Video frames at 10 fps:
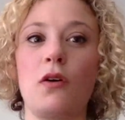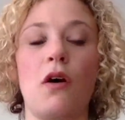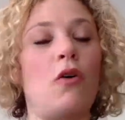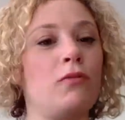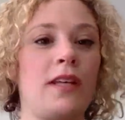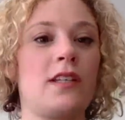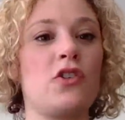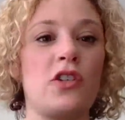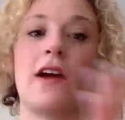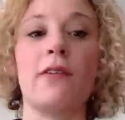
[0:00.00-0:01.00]
cold
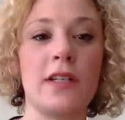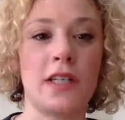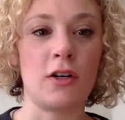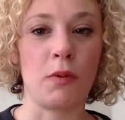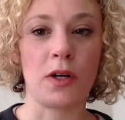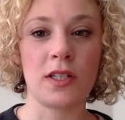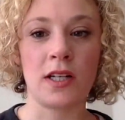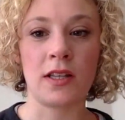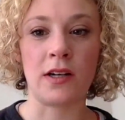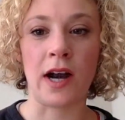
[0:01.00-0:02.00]
messaged every single person
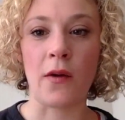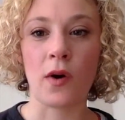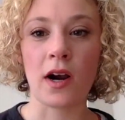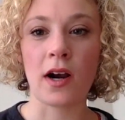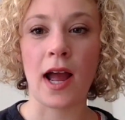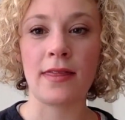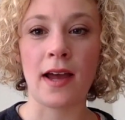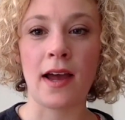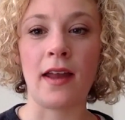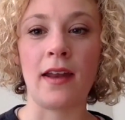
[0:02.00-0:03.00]
in their network, and
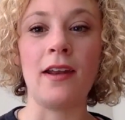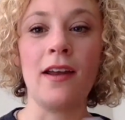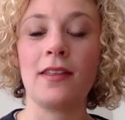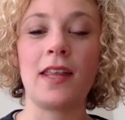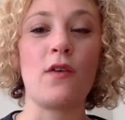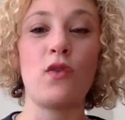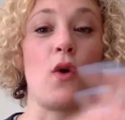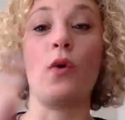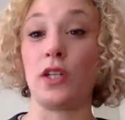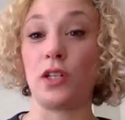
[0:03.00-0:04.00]
then they have no
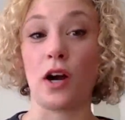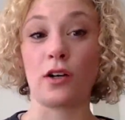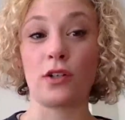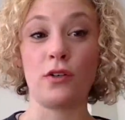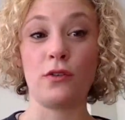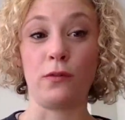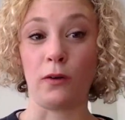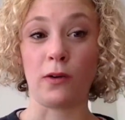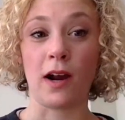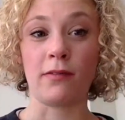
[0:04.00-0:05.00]
one to talk to
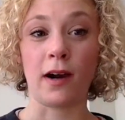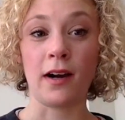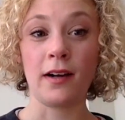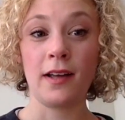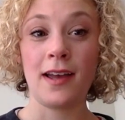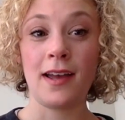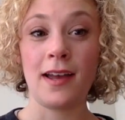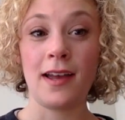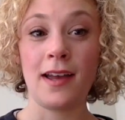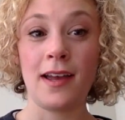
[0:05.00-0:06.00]
for forever.
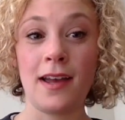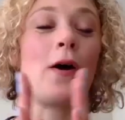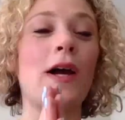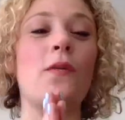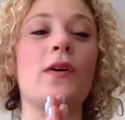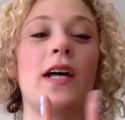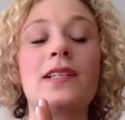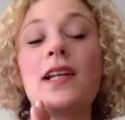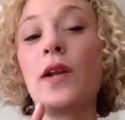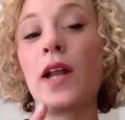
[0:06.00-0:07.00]
And I'm like, okay, well,
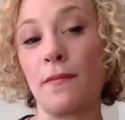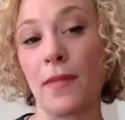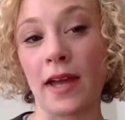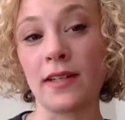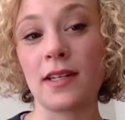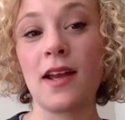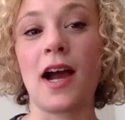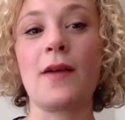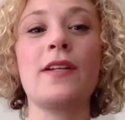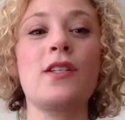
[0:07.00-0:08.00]
that's not what I meant.
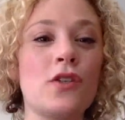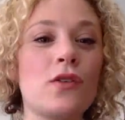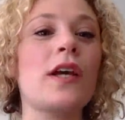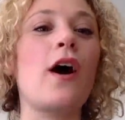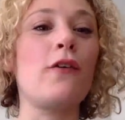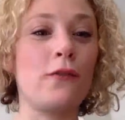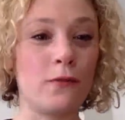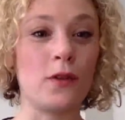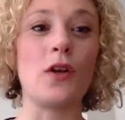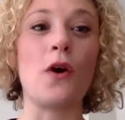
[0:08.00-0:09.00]
I meant to do like a,
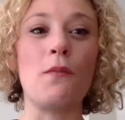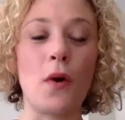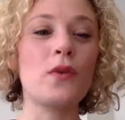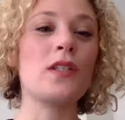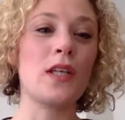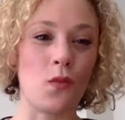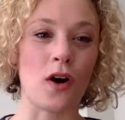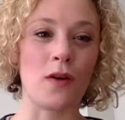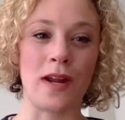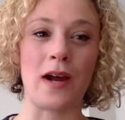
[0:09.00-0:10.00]
mostly
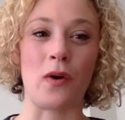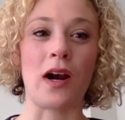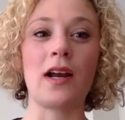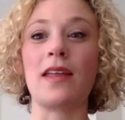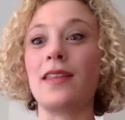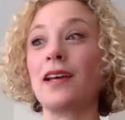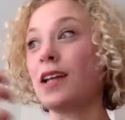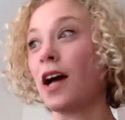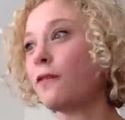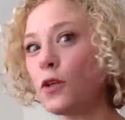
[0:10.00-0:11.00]
warm network, and then
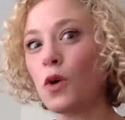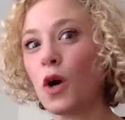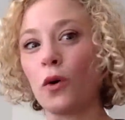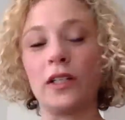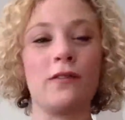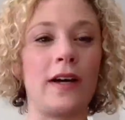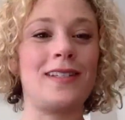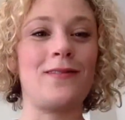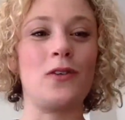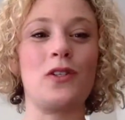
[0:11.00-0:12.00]
a few cold
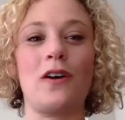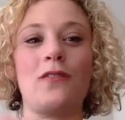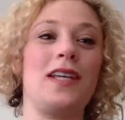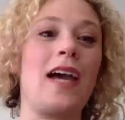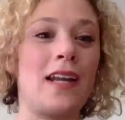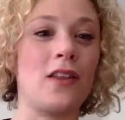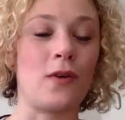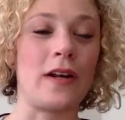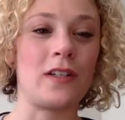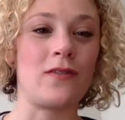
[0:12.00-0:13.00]
invites if you still have to get in the
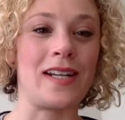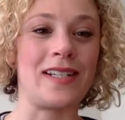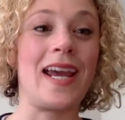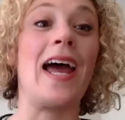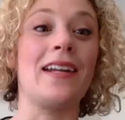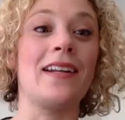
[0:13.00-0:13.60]
rest of that 10,